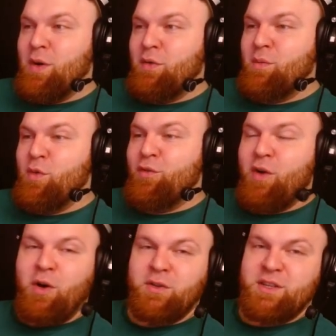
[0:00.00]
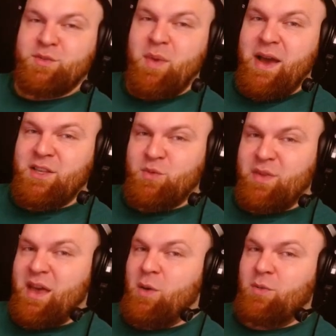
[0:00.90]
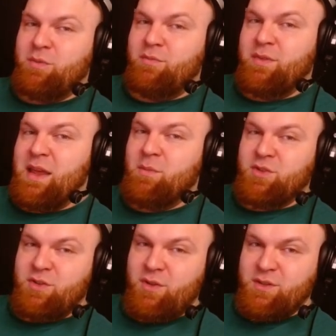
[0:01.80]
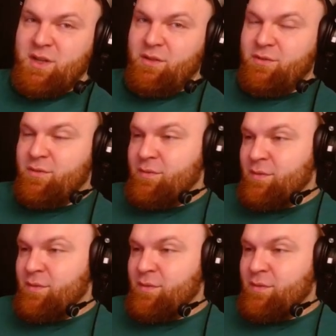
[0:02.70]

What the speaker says: remove all these mines without damaging yourself